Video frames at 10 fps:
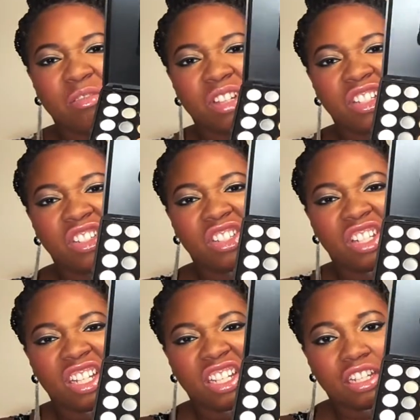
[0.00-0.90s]
which
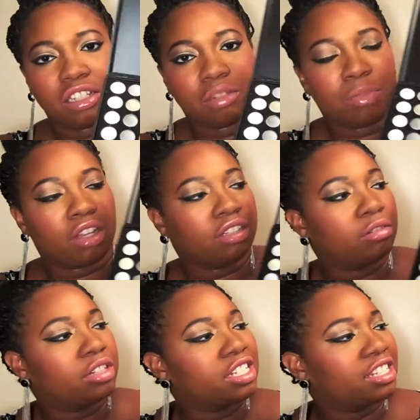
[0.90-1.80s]
you probably don't
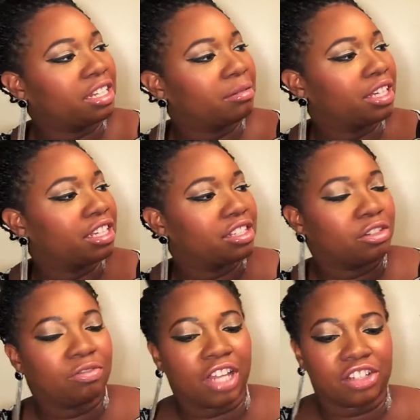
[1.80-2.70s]
want to see because it'll
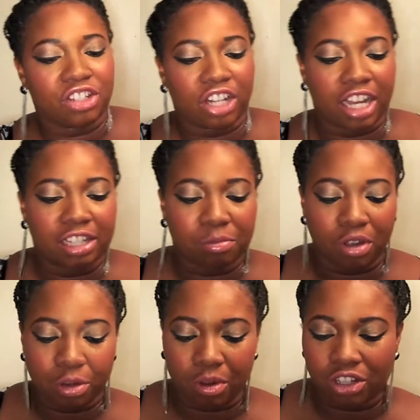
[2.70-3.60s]
flash in your eyes while
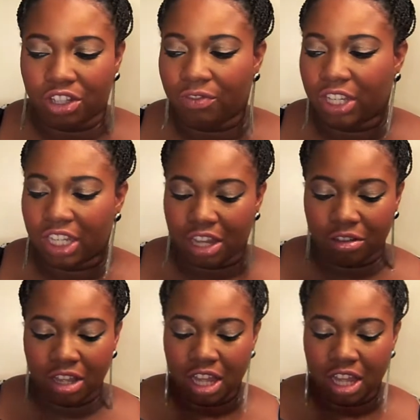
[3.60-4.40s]
you're watching the video.